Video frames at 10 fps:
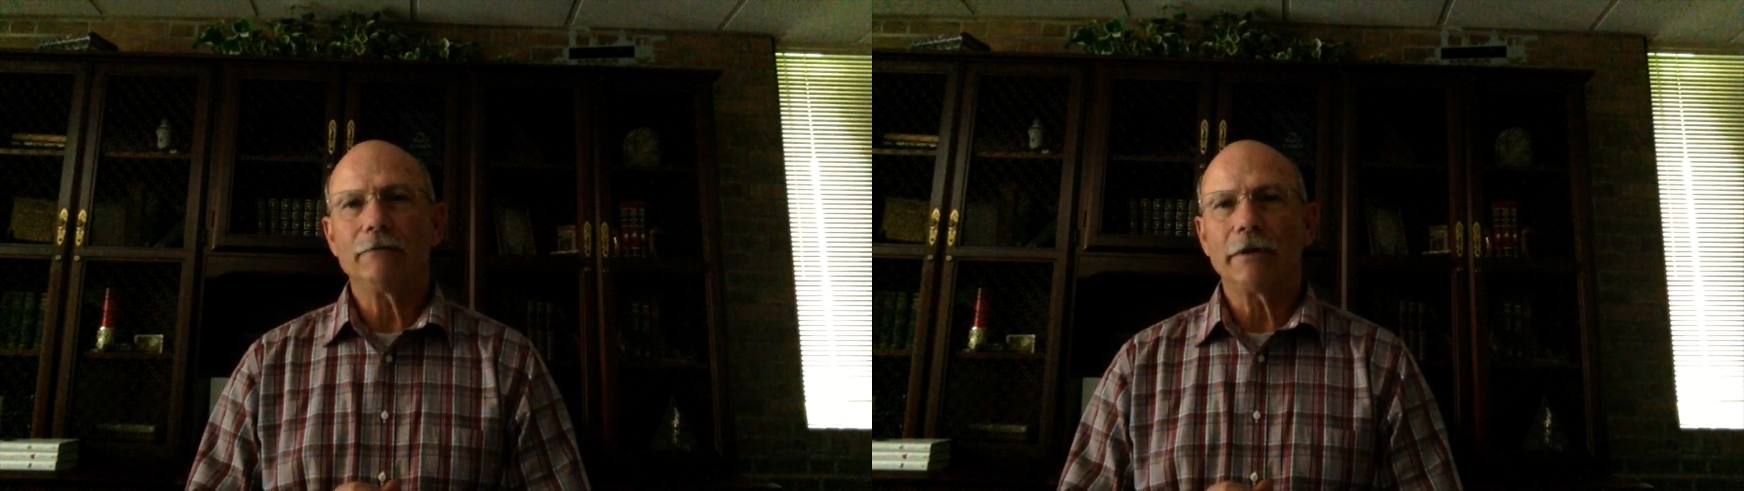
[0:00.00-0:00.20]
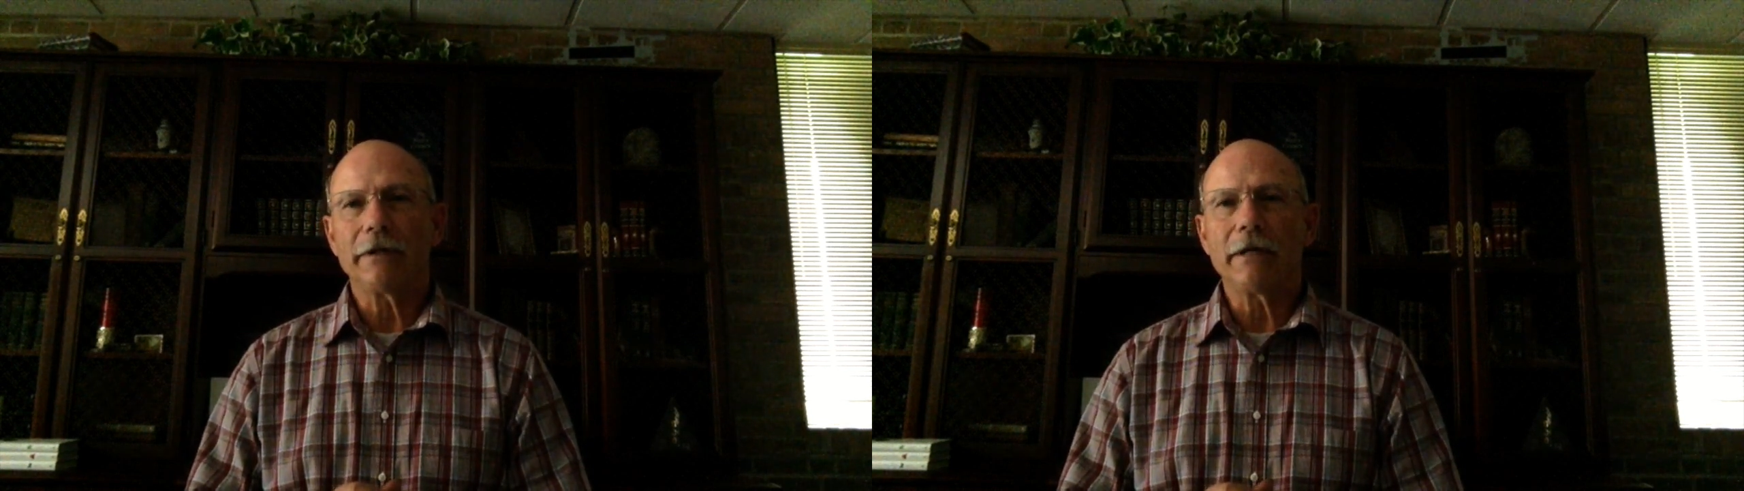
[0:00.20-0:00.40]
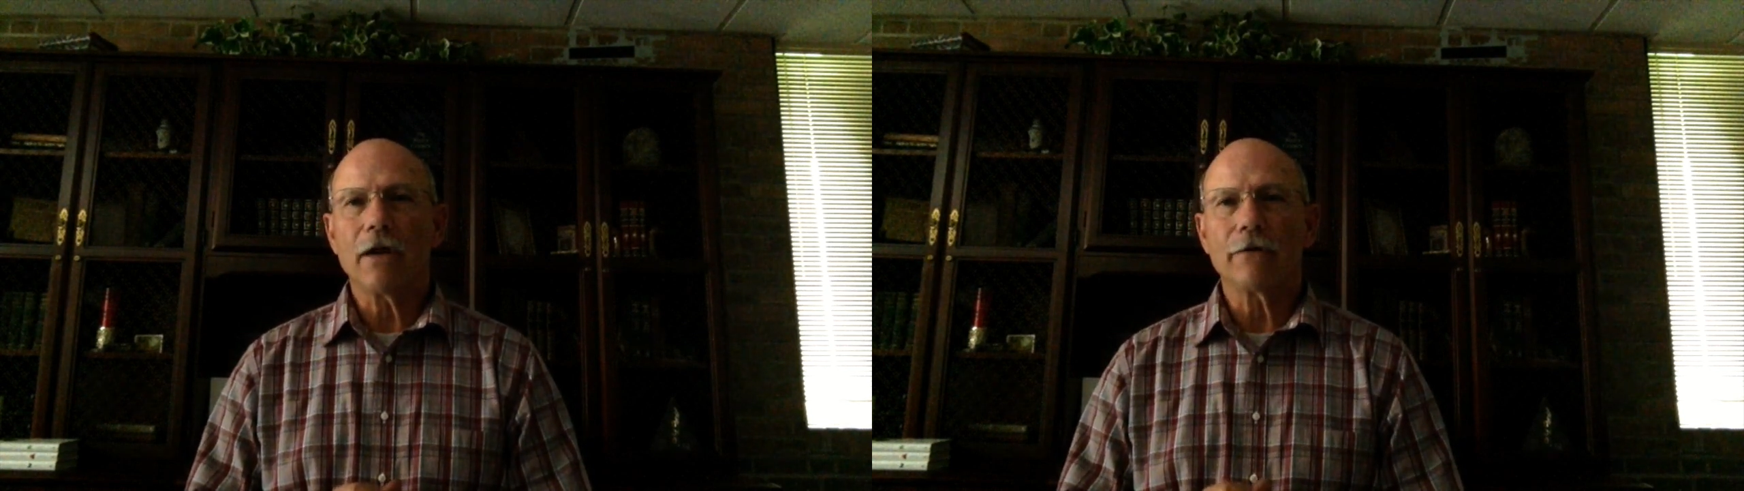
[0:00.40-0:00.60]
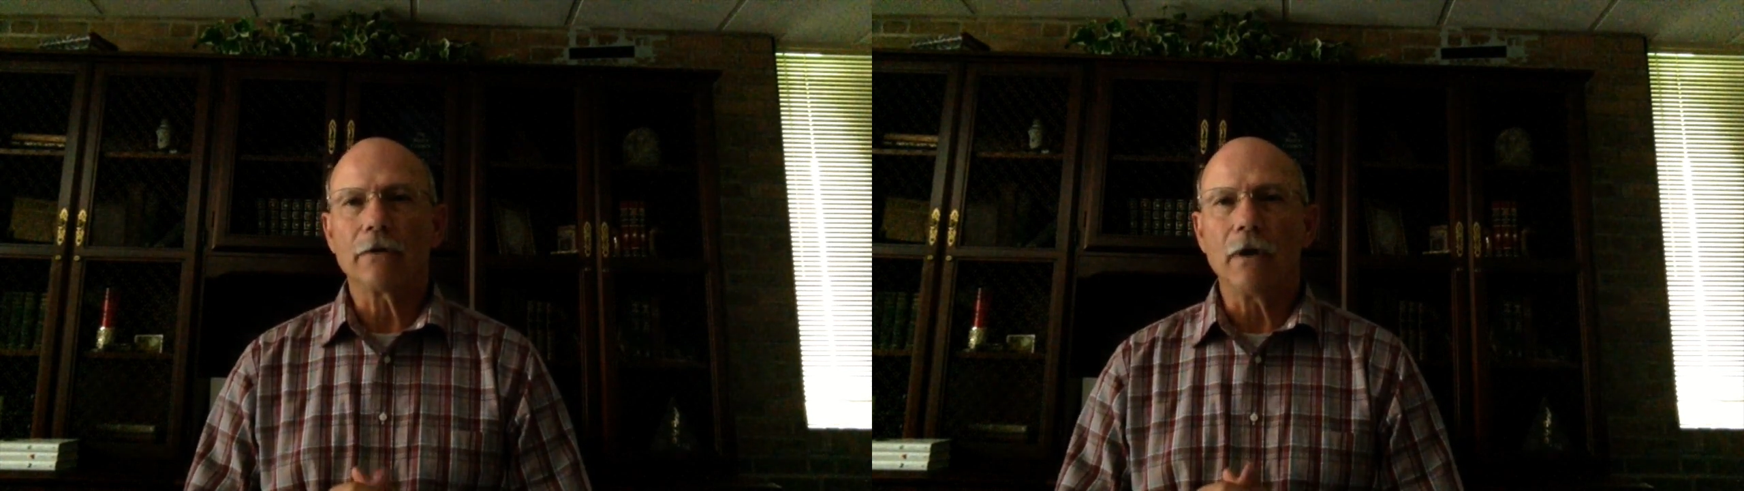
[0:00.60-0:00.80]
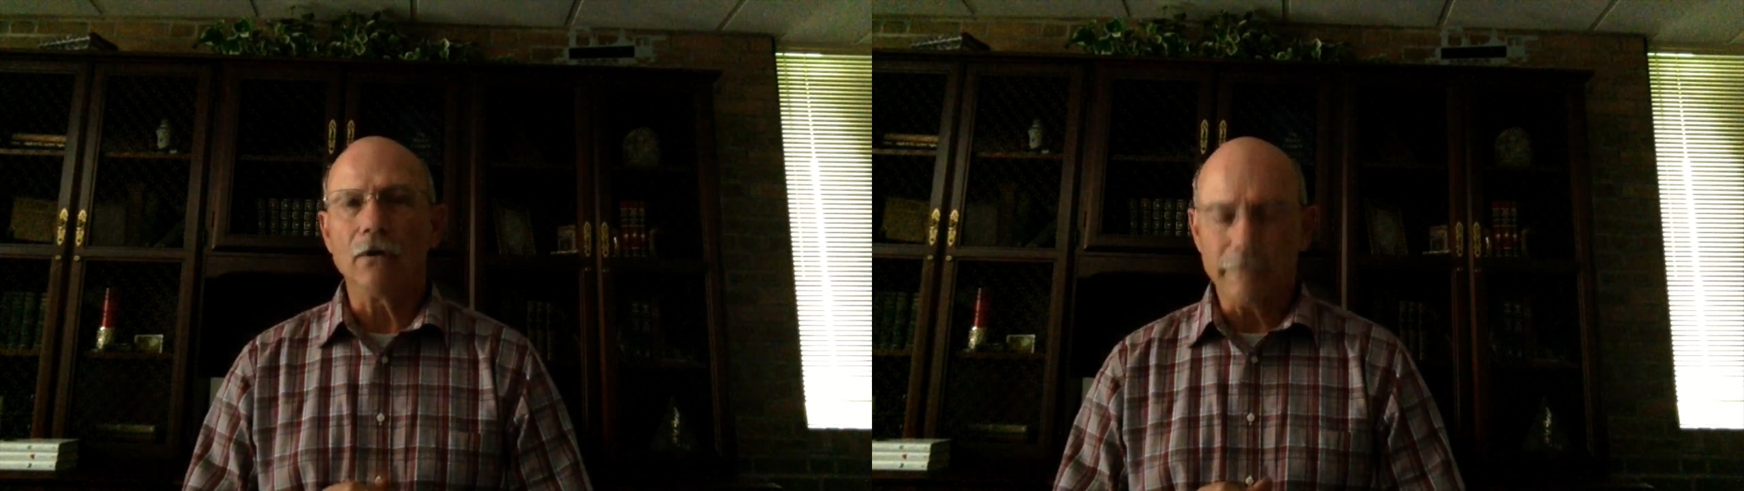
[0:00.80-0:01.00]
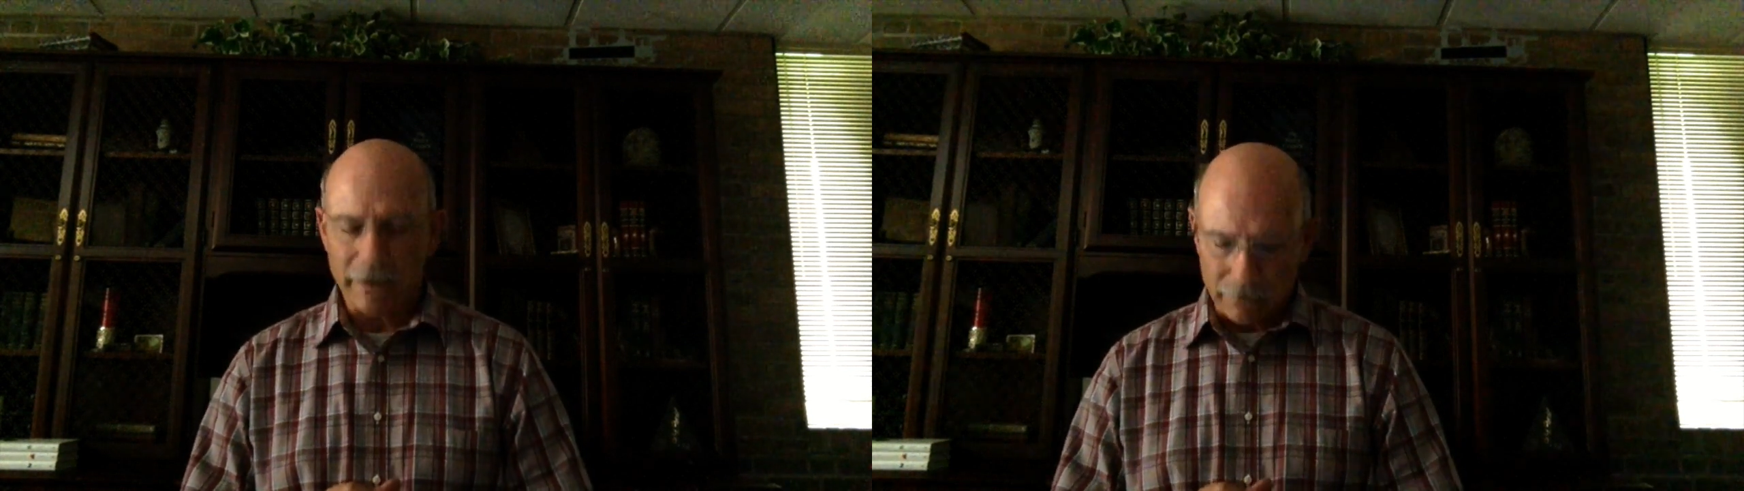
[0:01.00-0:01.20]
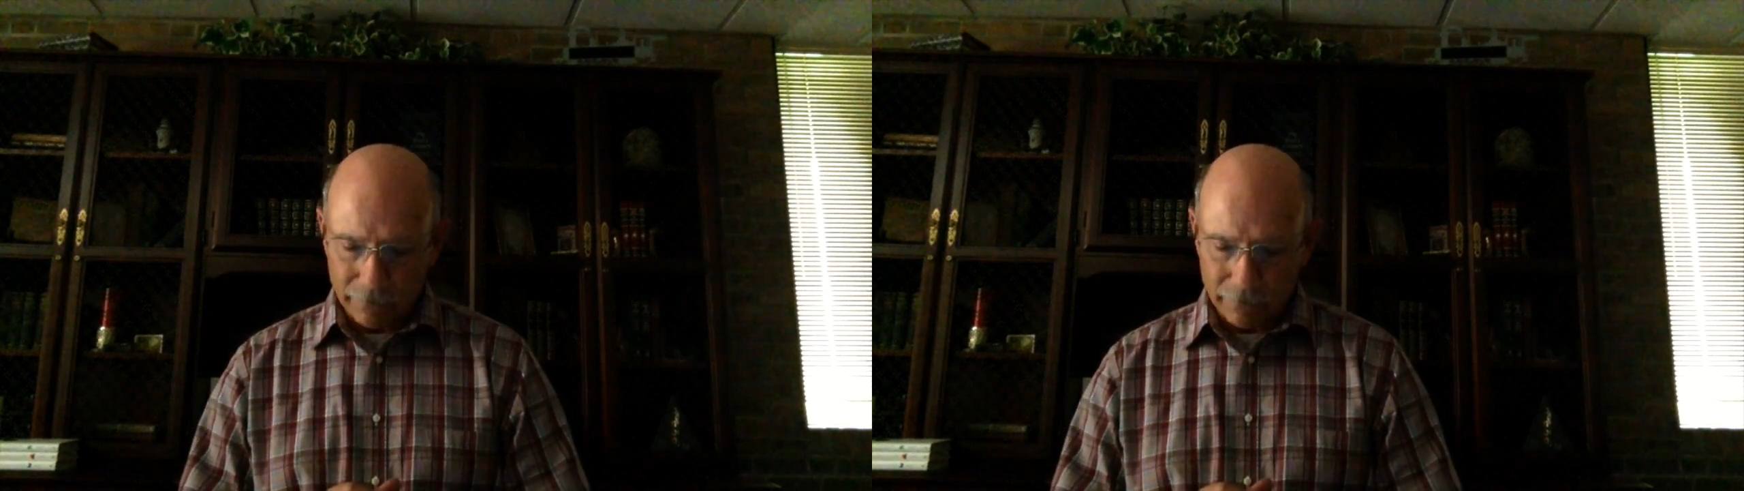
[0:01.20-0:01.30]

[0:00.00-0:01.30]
really care for oatmeal.